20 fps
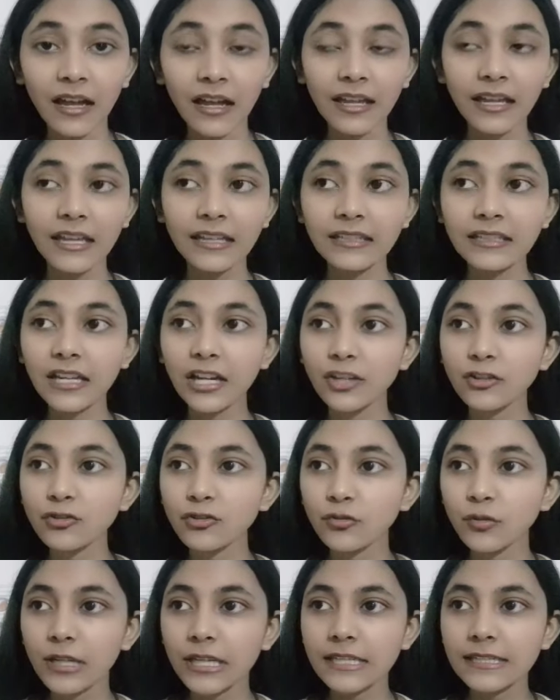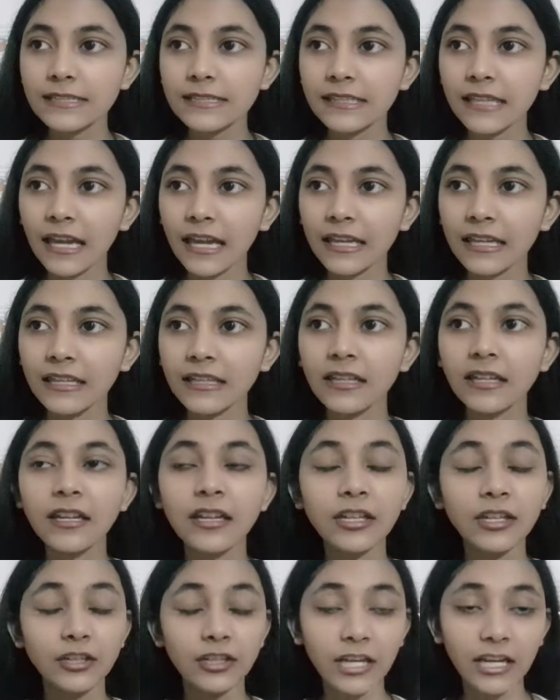in countries like
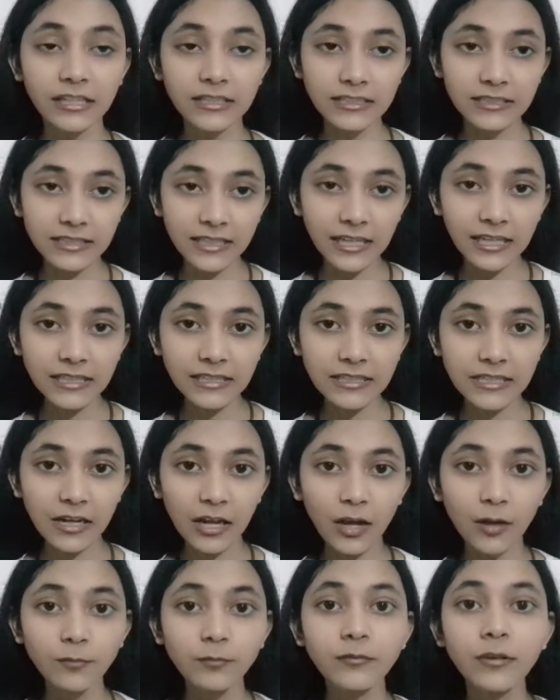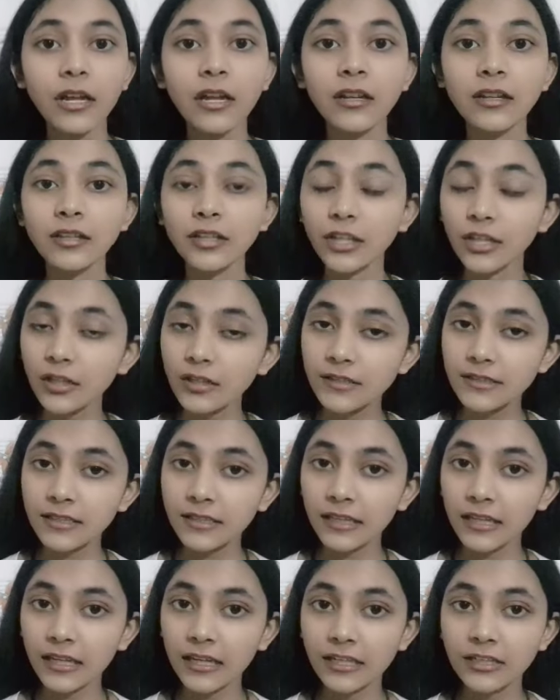United Kingdom, New
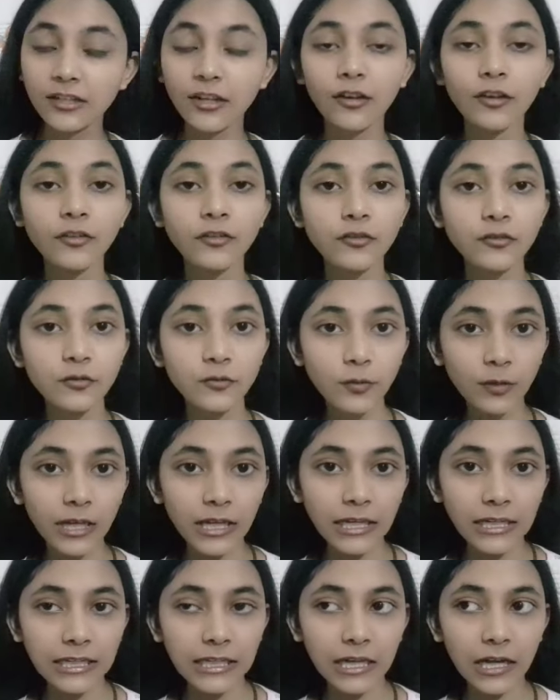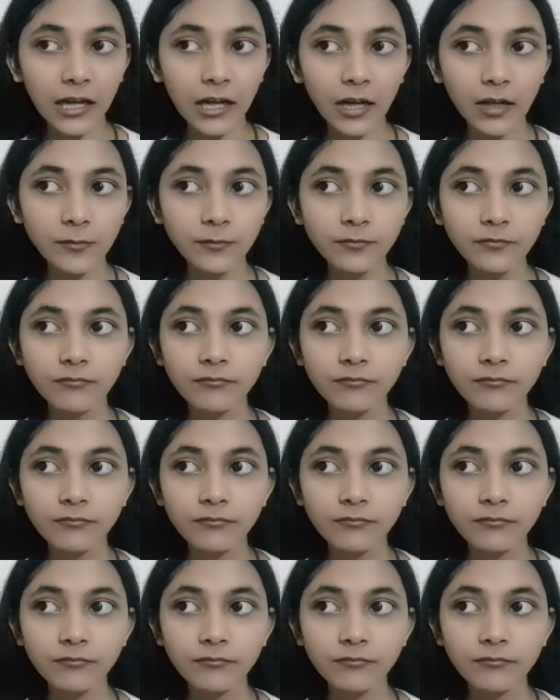Zealand, Australia,